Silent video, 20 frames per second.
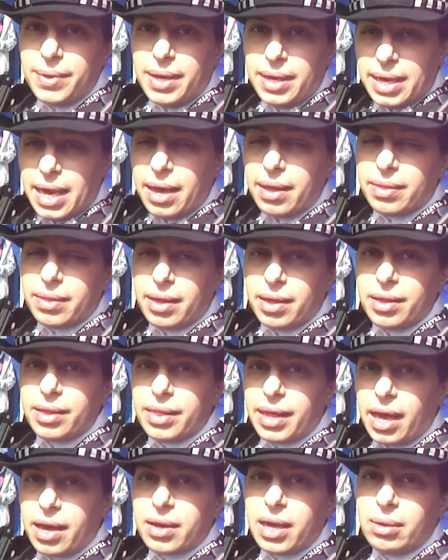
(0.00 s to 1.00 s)
Yeah,
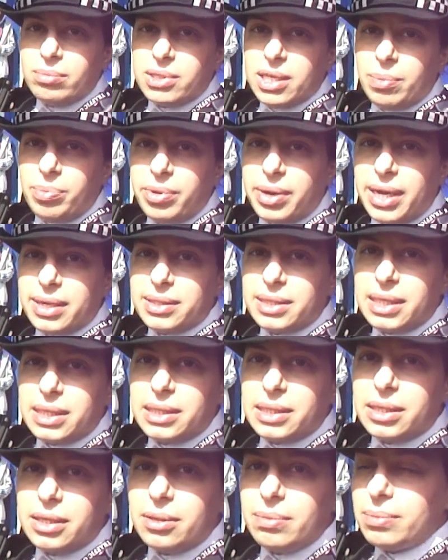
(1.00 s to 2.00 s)
that comes up in our
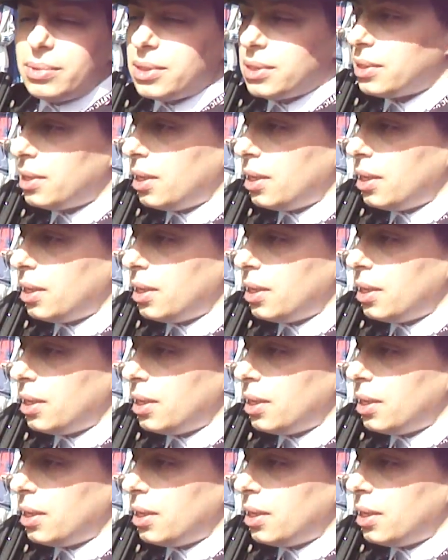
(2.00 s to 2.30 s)
systems.